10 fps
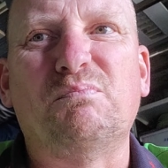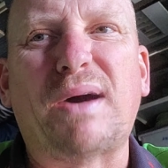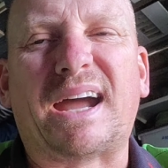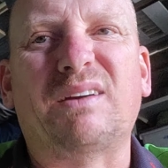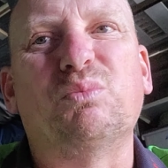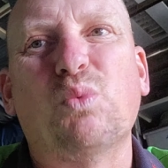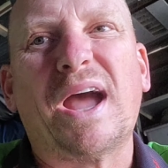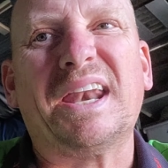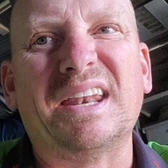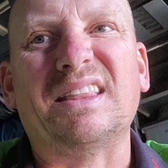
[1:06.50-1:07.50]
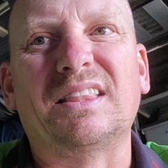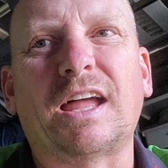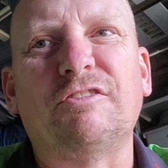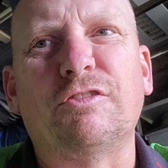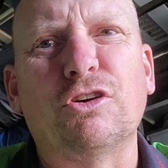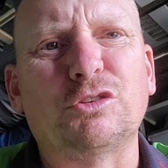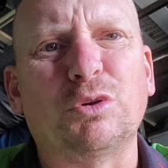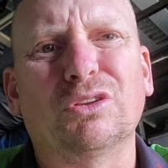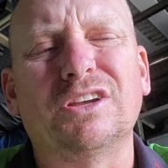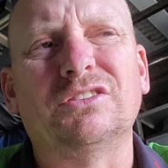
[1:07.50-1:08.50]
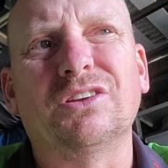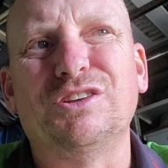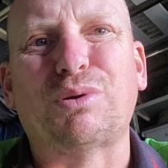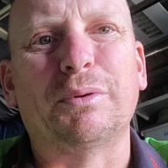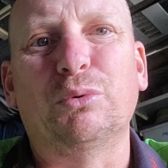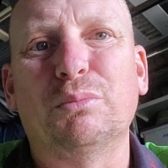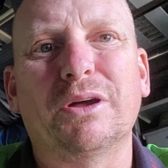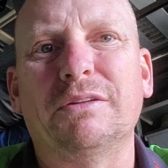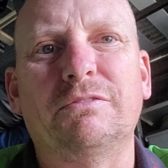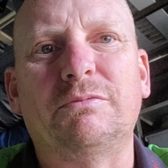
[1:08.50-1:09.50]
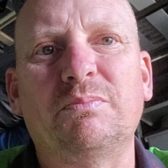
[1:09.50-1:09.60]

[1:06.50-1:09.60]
back when they first released these, probably would have been